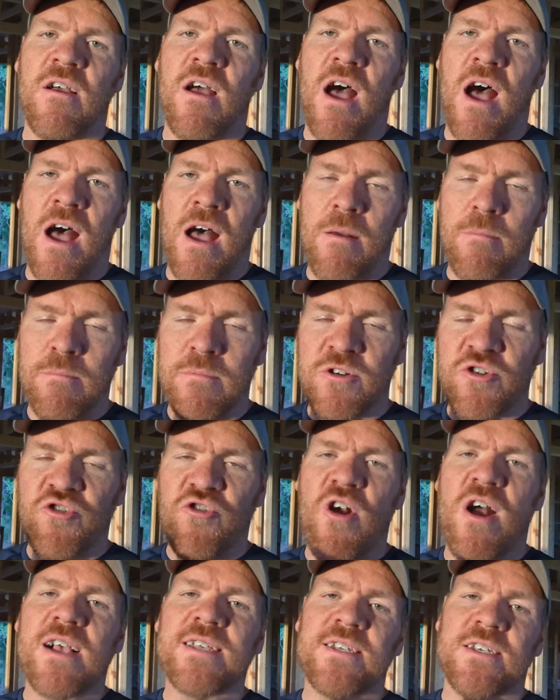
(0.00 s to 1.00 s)
um,
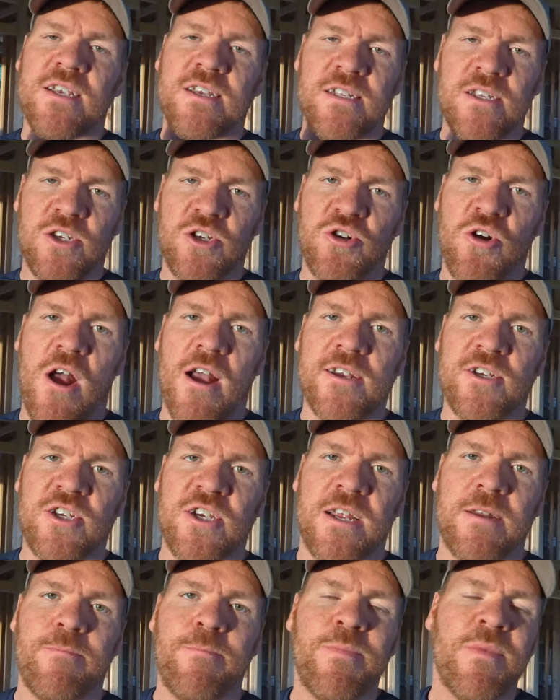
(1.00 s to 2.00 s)
truss
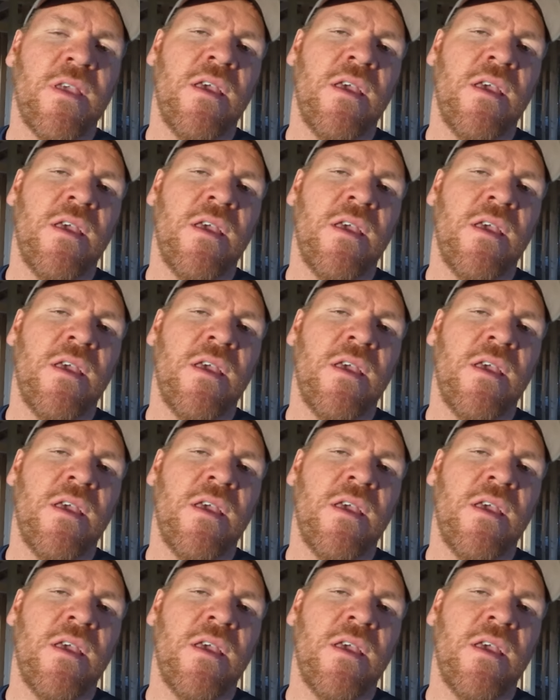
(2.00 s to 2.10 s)
construction.